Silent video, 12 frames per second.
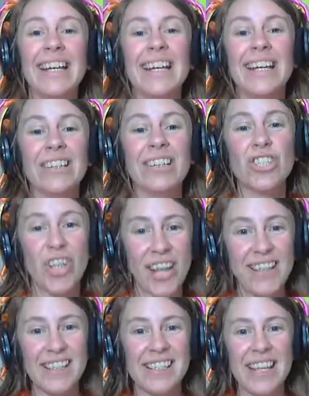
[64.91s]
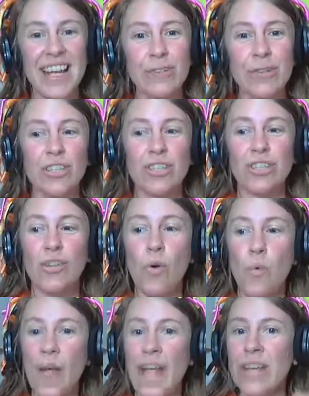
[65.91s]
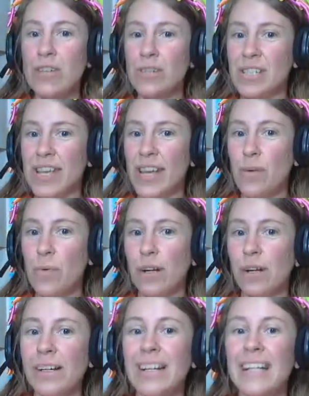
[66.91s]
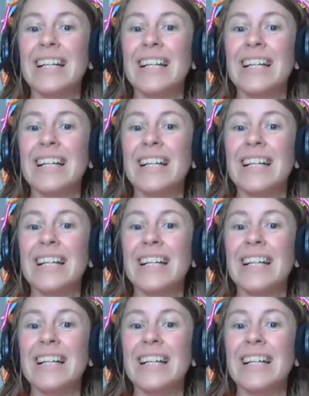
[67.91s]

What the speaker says: In the Chinese language, the way you say a word